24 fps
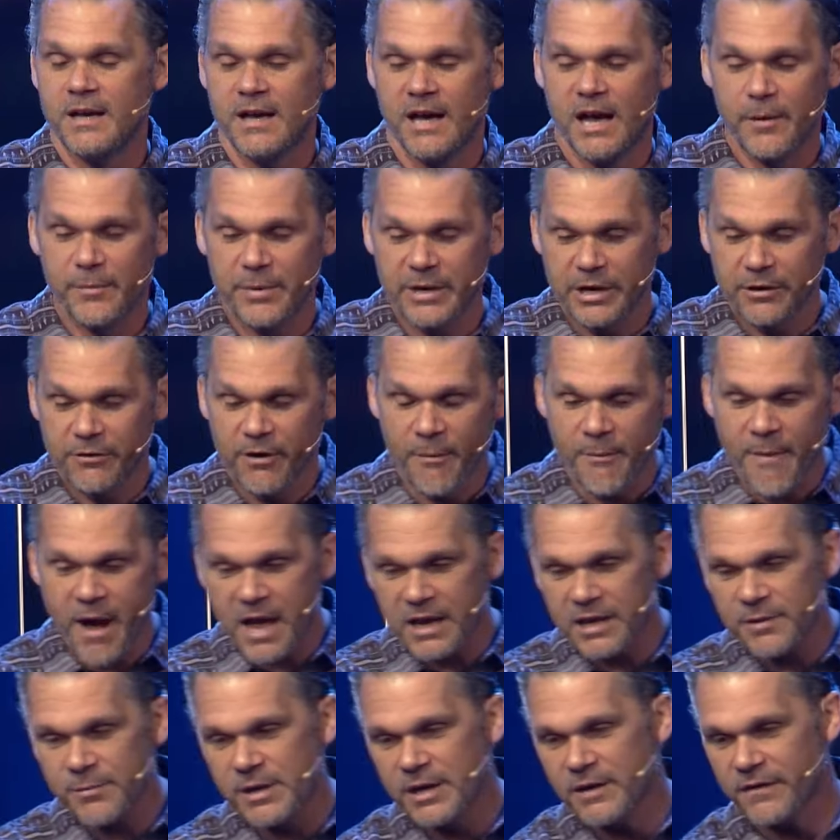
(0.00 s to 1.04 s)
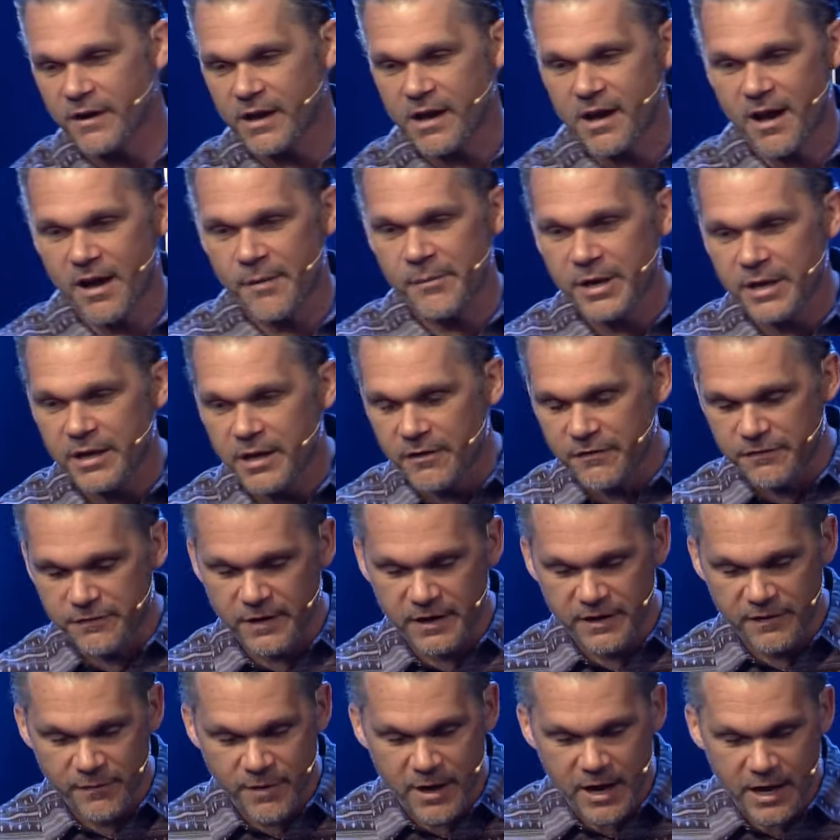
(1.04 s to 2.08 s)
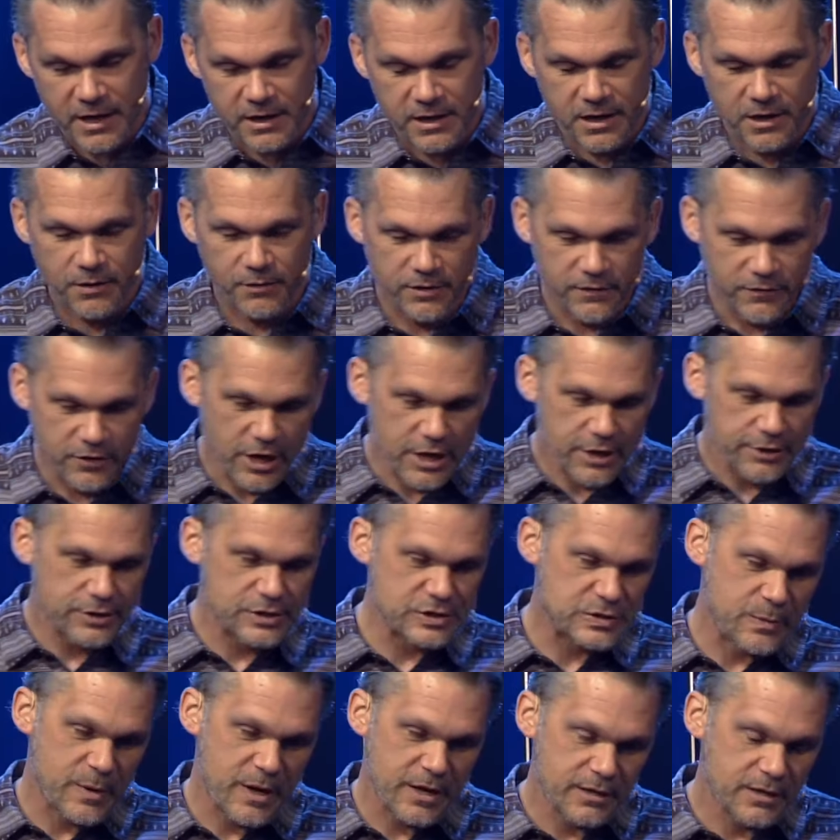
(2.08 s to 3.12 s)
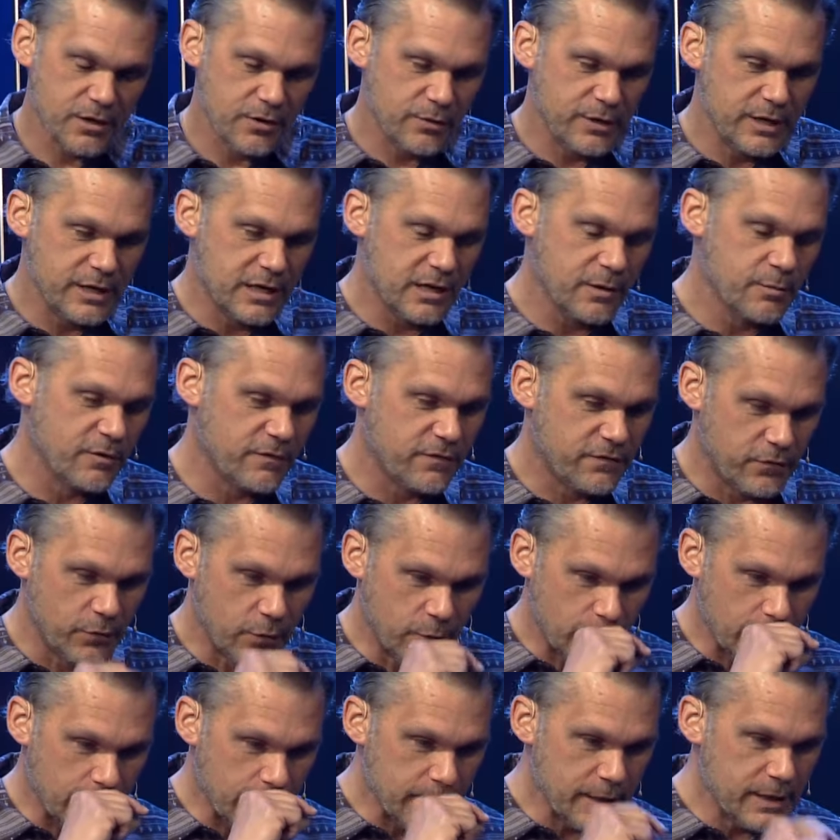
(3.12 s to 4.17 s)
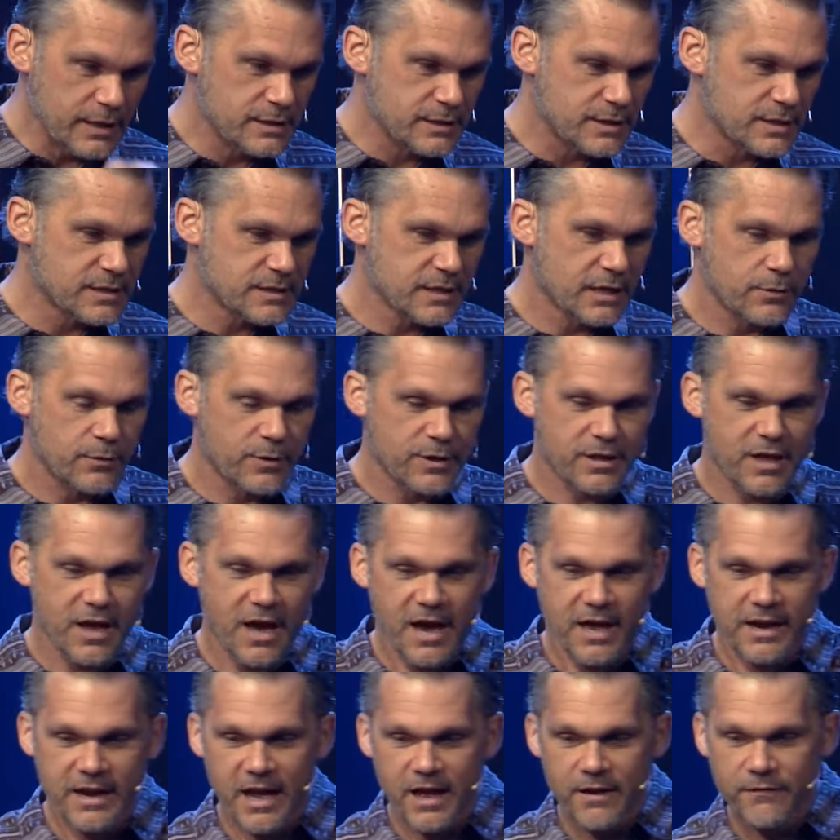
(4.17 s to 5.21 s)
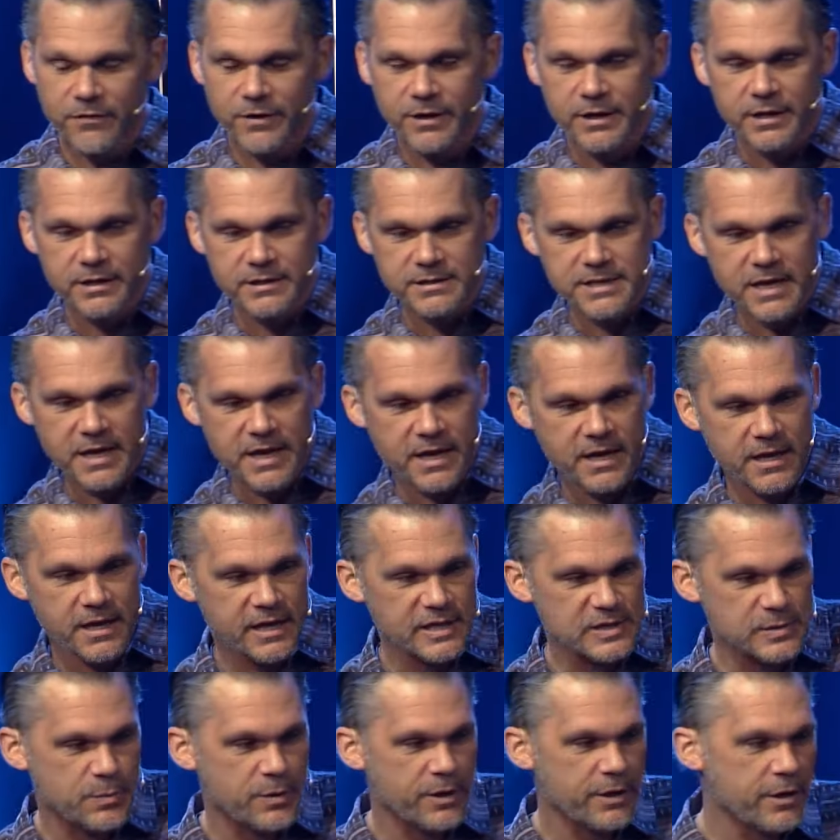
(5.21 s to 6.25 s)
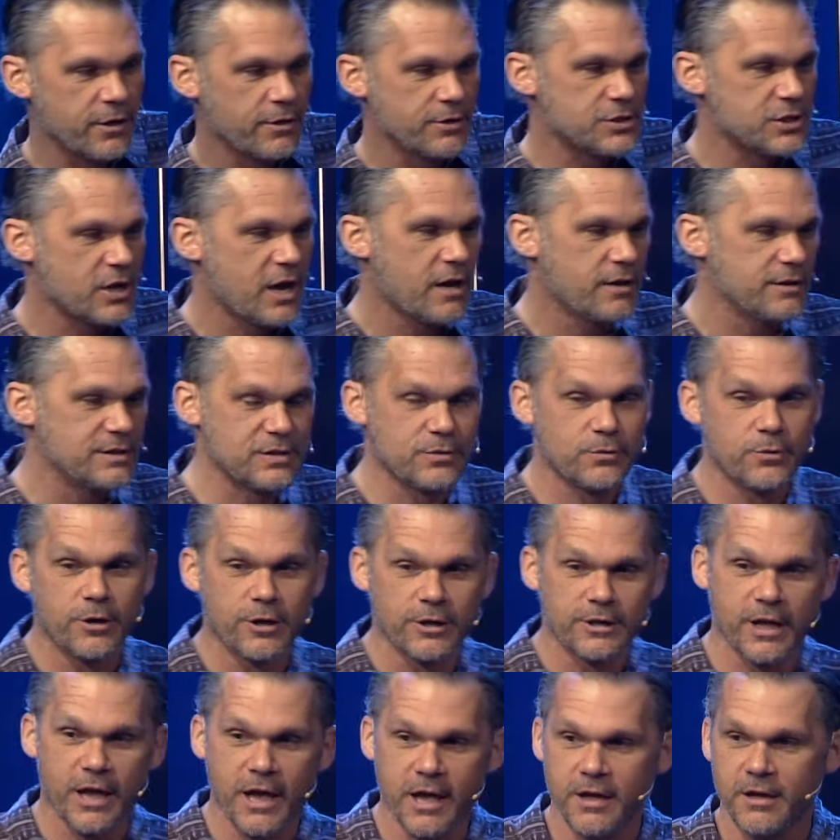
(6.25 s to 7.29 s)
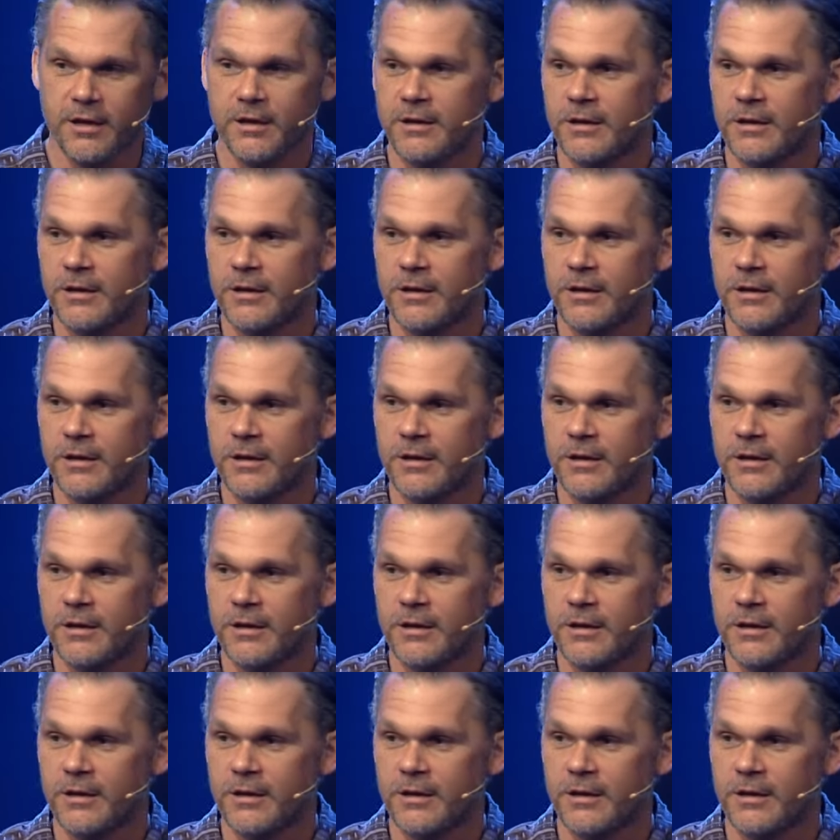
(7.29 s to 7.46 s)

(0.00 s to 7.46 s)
Uh, but it reminded me of a comment a friend of mine, uh, one of our elders made the weekend before. He just said, with God, every day is Bring Your Child to Work Day.